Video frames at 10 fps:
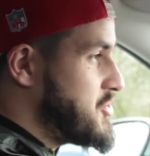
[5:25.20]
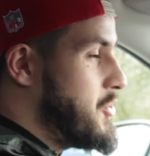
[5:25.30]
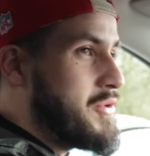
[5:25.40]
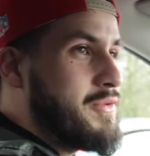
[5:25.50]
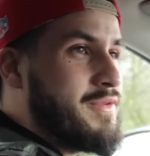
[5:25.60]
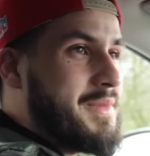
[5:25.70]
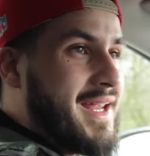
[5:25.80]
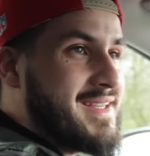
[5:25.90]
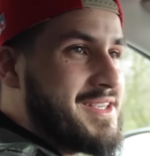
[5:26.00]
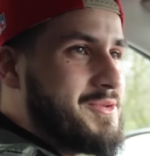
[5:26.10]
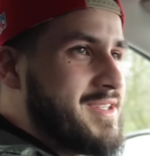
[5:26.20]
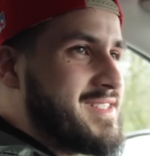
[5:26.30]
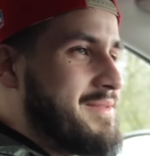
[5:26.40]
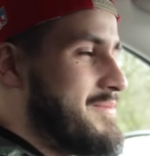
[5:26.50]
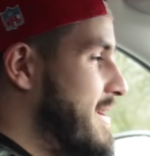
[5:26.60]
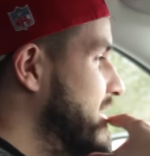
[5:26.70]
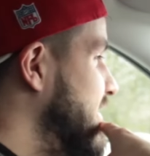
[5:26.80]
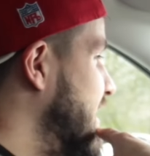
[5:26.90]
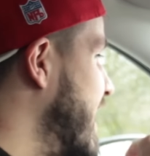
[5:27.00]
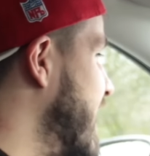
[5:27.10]
joking with him like yeah, that, saying all this banter,
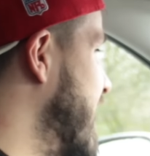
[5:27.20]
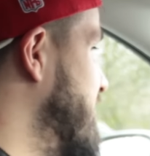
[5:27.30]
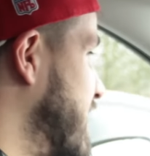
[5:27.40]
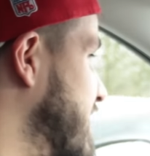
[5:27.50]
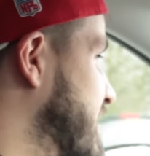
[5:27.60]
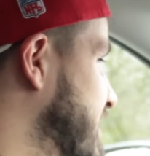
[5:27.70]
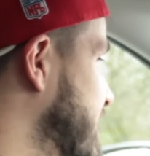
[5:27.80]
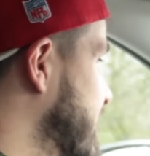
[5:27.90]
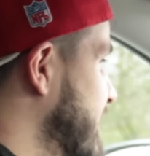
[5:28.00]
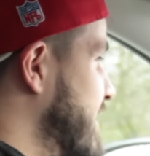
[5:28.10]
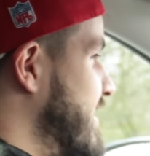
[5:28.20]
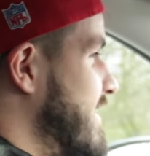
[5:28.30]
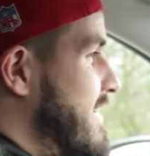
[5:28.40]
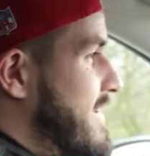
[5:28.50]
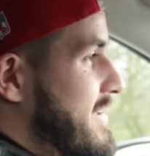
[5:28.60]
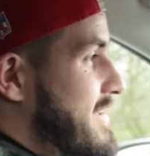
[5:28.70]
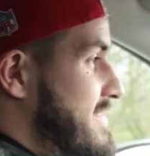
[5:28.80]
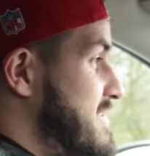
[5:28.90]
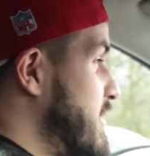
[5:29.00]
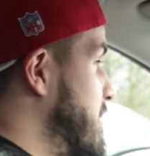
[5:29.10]
ah, banter. Uh,
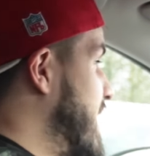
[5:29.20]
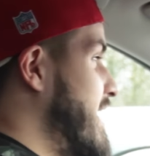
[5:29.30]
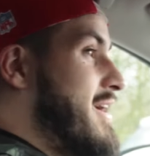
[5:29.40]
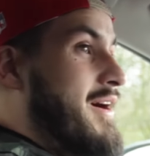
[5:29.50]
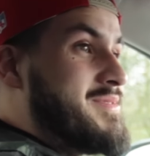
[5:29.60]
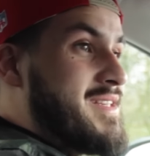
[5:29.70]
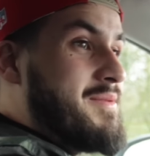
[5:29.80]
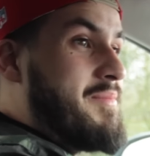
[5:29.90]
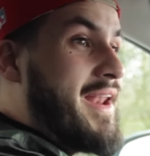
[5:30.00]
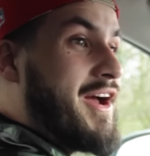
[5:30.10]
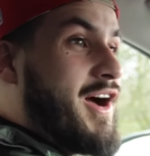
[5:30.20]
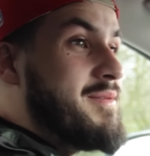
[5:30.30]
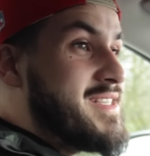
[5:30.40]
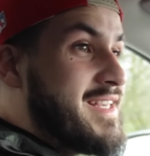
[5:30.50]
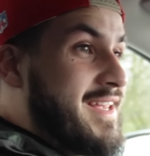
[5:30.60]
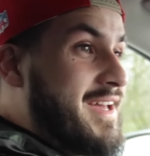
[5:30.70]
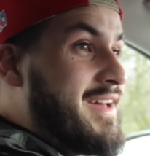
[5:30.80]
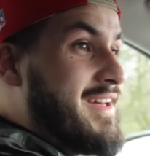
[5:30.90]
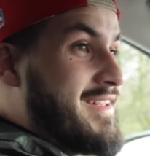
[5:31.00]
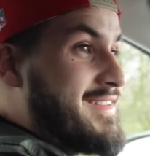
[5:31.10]
hey, you, know, you know, your banter gets the Holly after
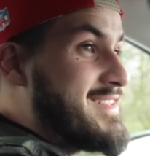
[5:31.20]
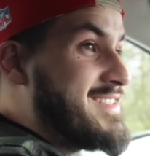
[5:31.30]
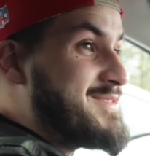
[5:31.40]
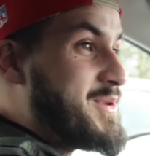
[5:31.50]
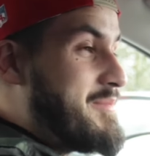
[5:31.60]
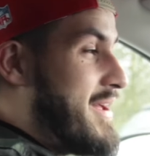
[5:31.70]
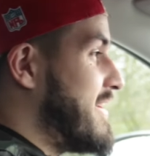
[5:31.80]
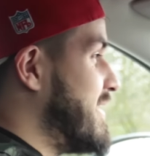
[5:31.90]
this. This is where the banter